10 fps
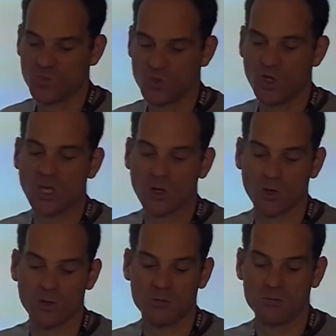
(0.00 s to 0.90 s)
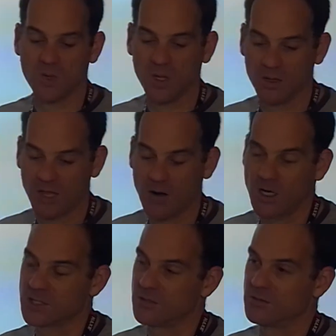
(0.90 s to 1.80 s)
Unicode
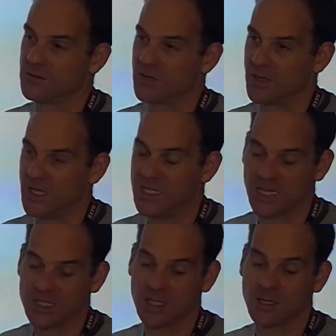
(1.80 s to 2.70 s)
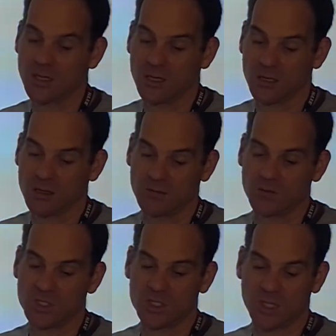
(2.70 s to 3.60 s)
character indexing,
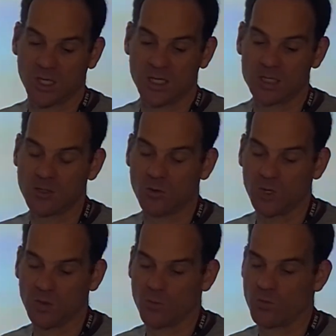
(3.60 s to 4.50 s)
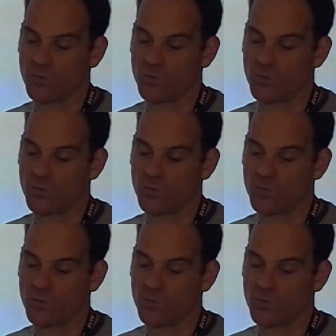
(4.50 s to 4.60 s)
which is not really